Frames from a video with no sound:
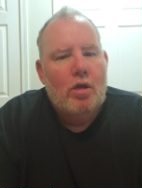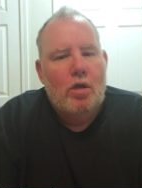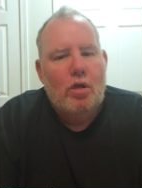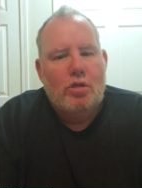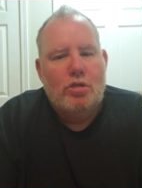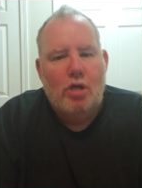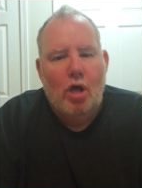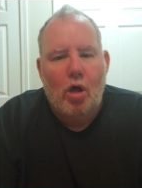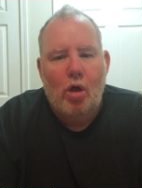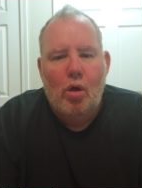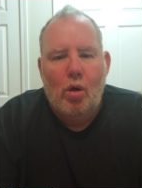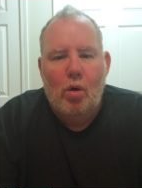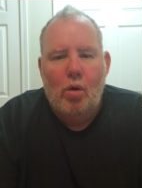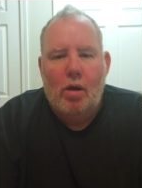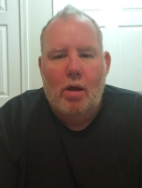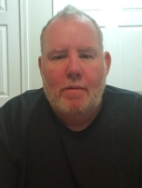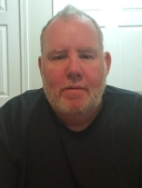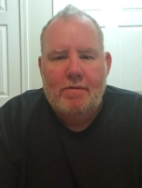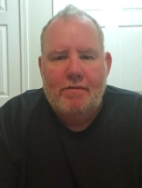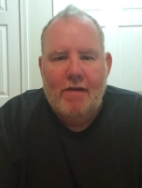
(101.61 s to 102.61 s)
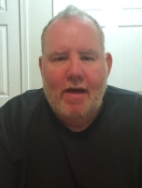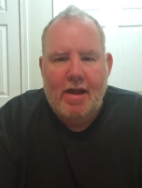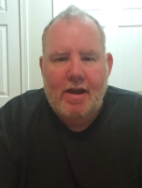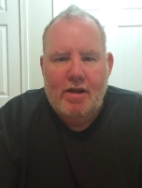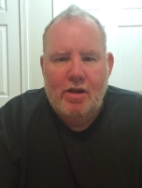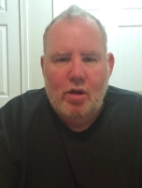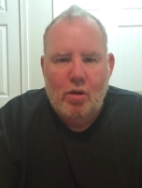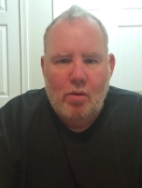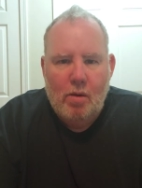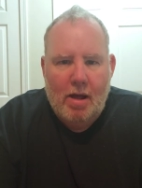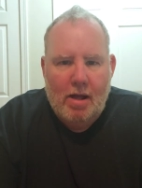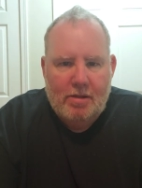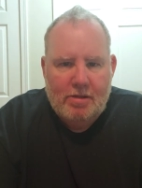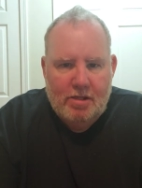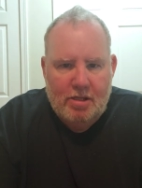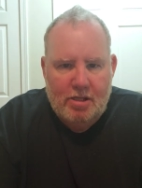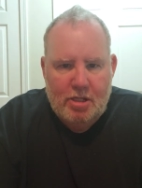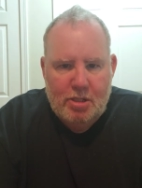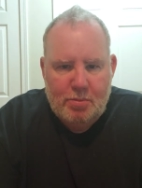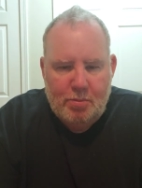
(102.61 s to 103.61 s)
so I'm invited to go out
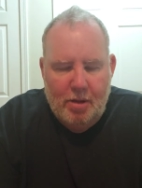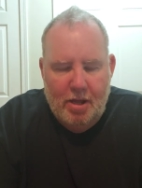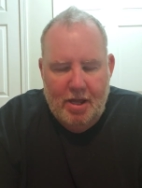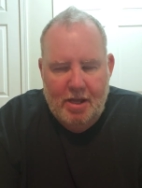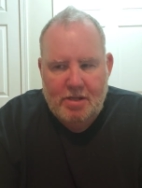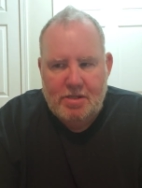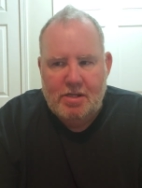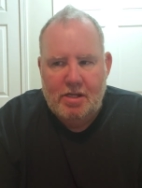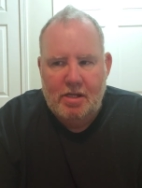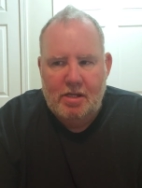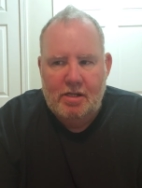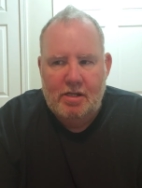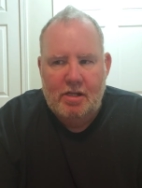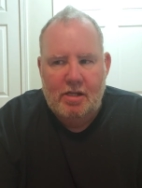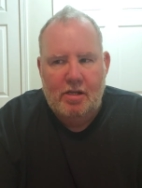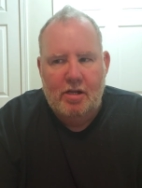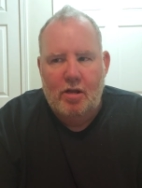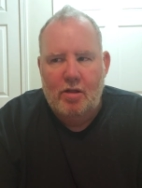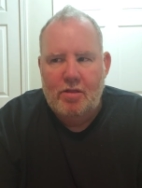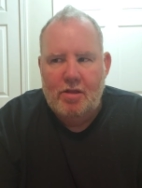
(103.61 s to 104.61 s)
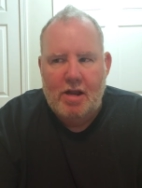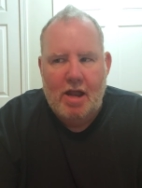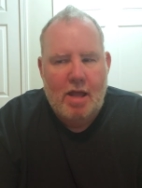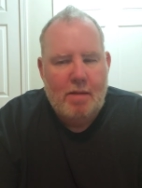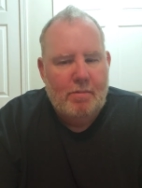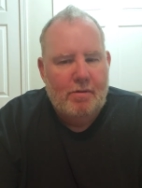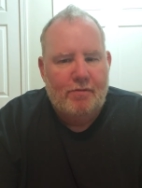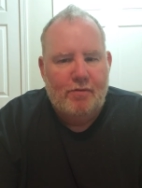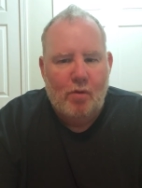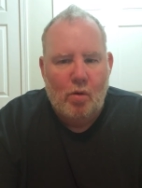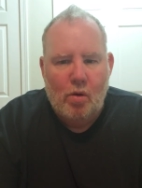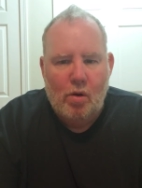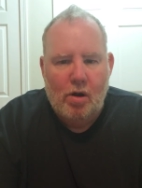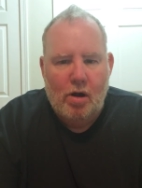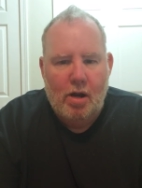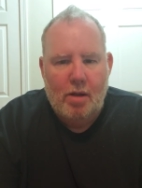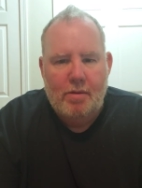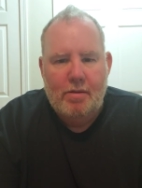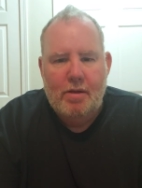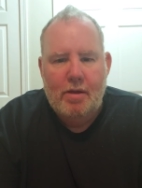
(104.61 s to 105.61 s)
to this place, and the night
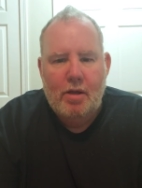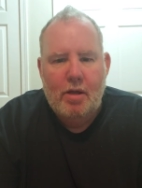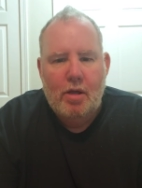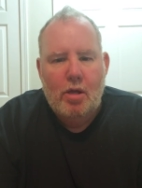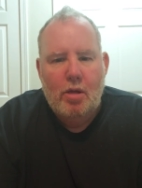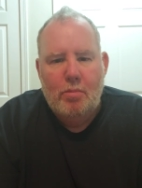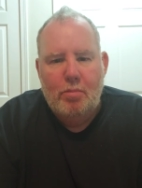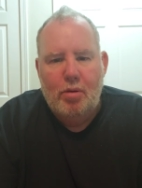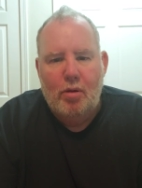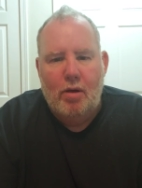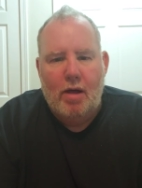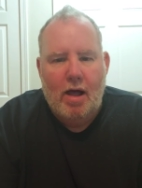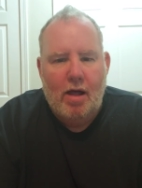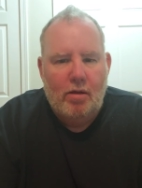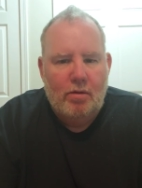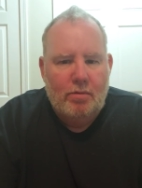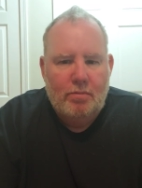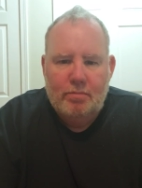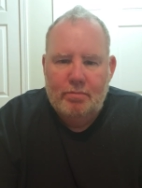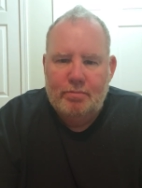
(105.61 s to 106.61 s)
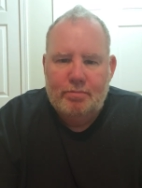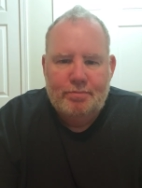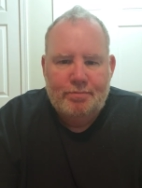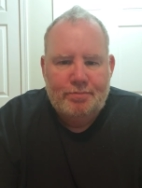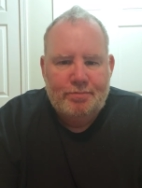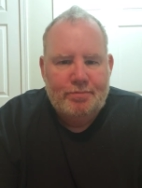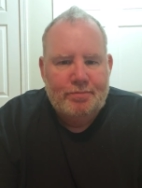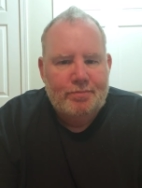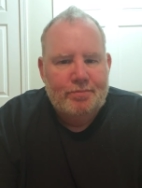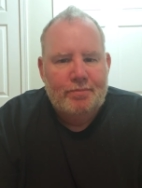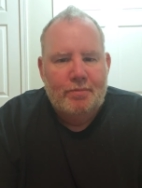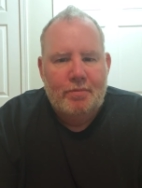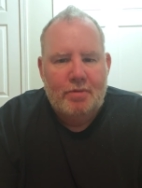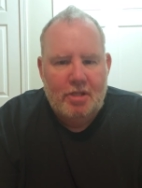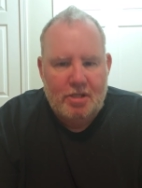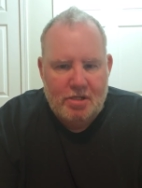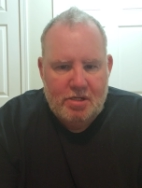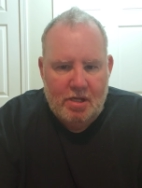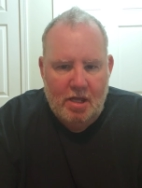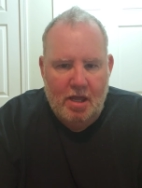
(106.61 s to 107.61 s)
before I pull out
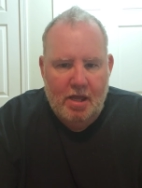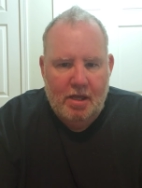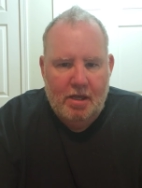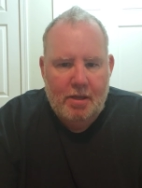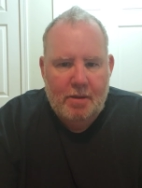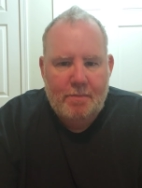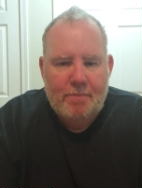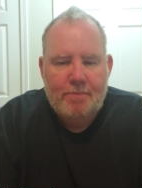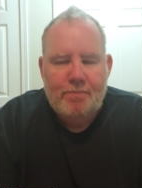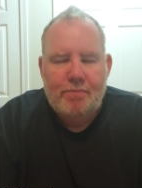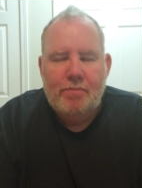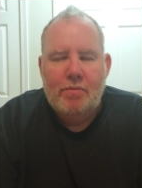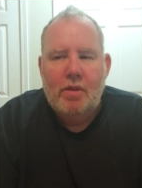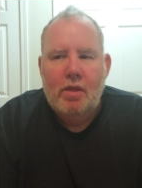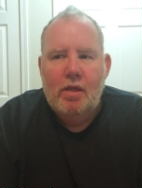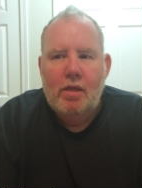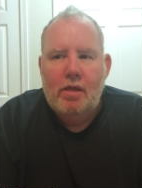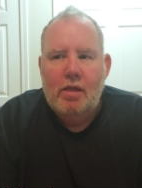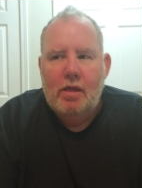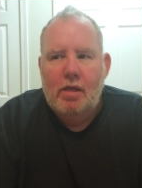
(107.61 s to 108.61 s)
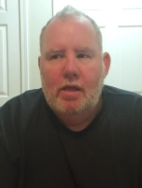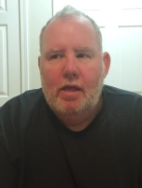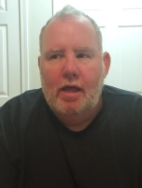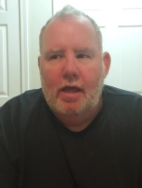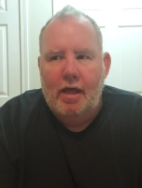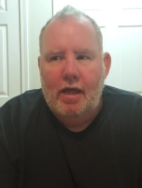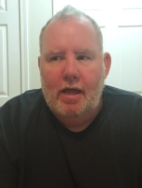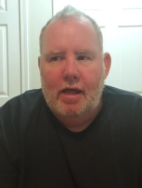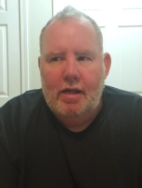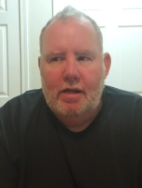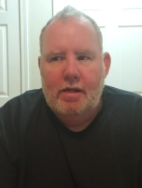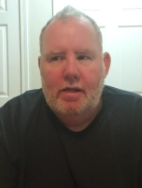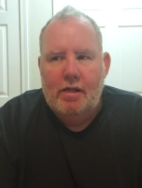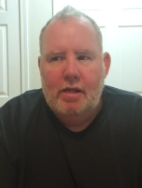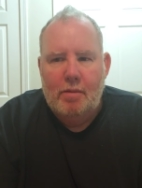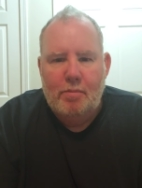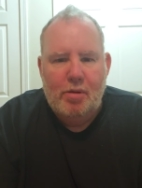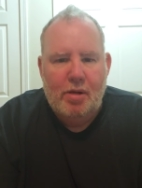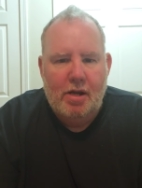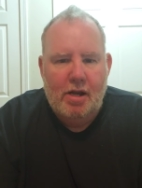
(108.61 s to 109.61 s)
the SIG and
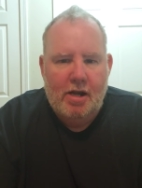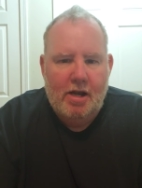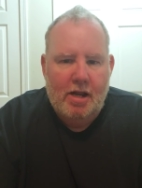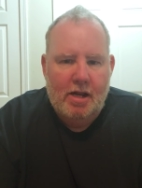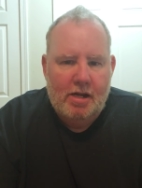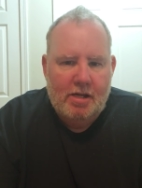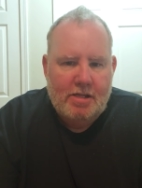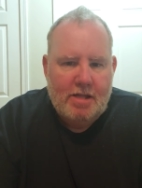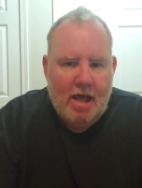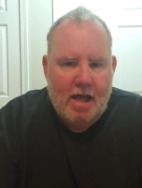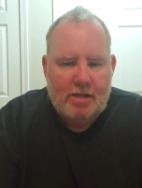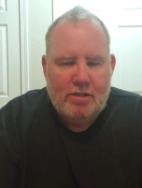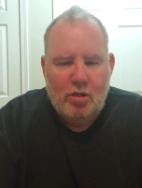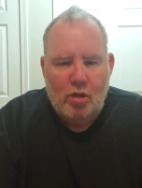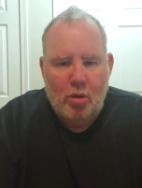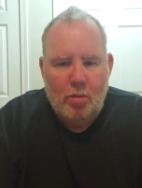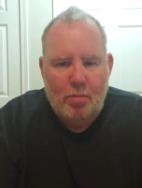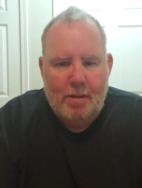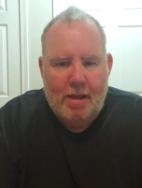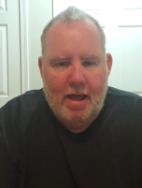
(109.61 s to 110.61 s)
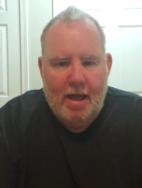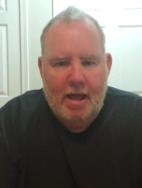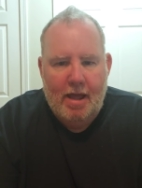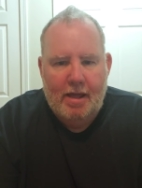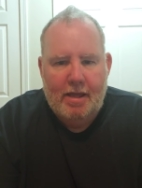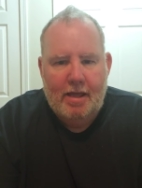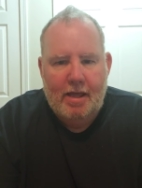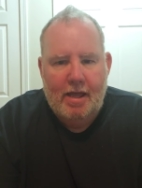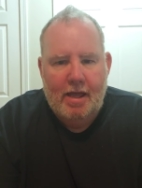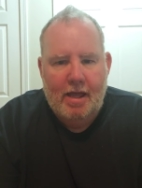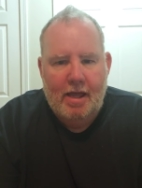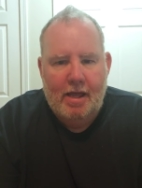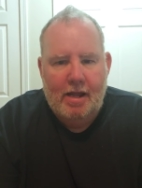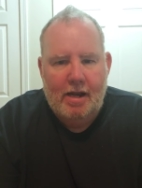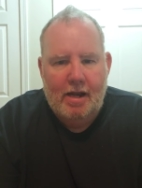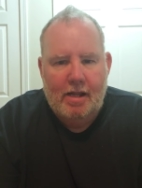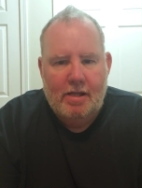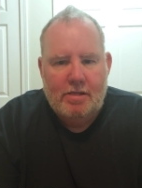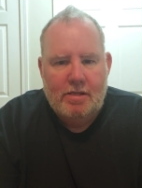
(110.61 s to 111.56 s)
putting it in a tactical bag, and